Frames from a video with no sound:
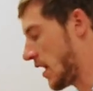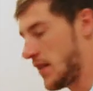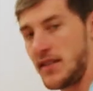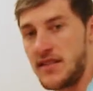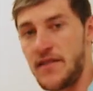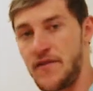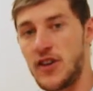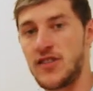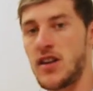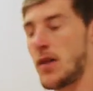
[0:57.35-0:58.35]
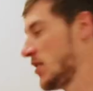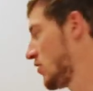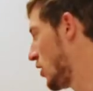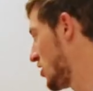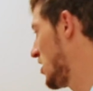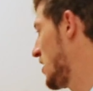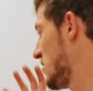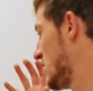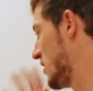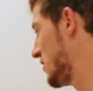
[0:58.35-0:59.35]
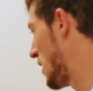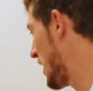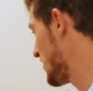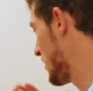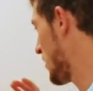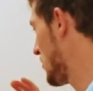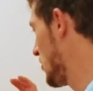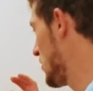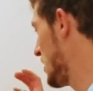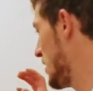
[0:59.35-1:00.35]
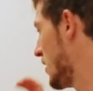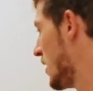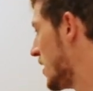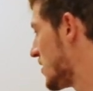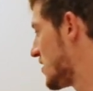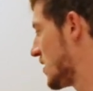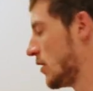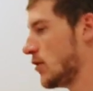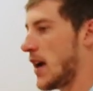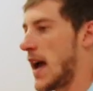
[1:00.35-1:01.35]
This is the first time this wash is passing through the still,